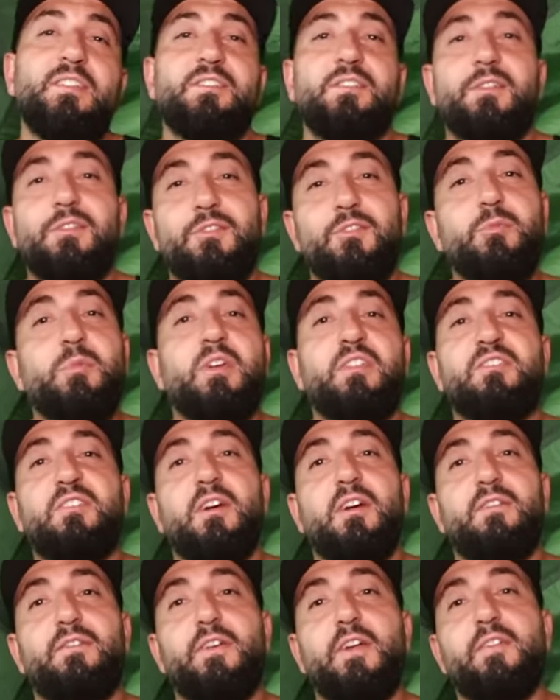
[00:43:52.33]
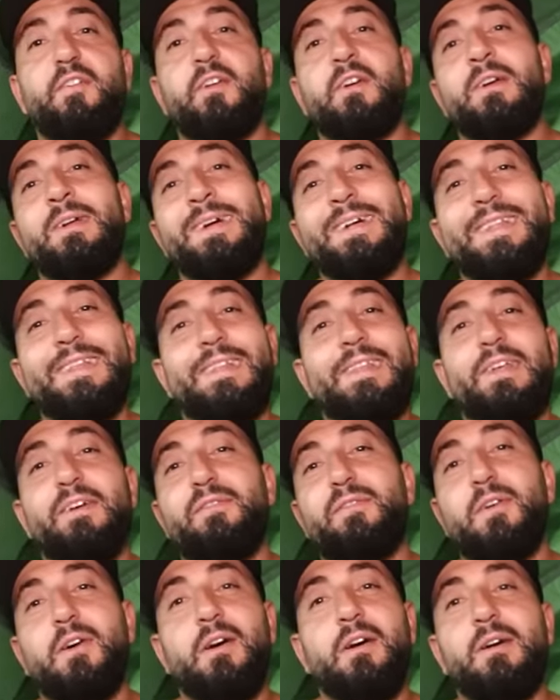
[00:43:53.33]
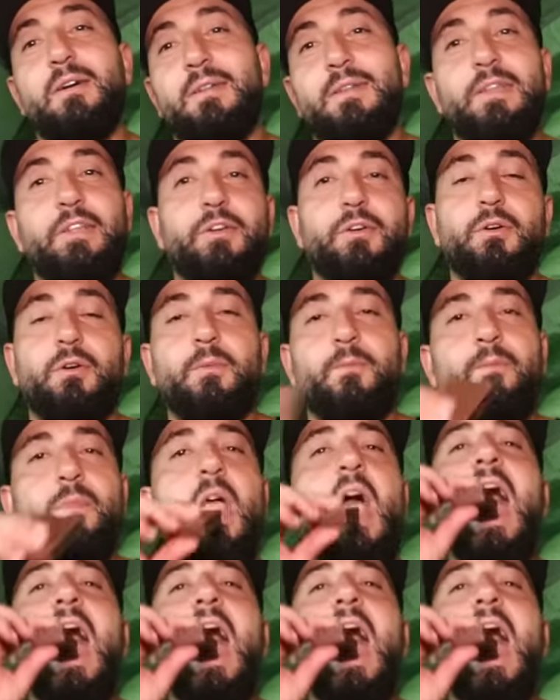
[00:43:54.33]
So do me a solid favor, live a little.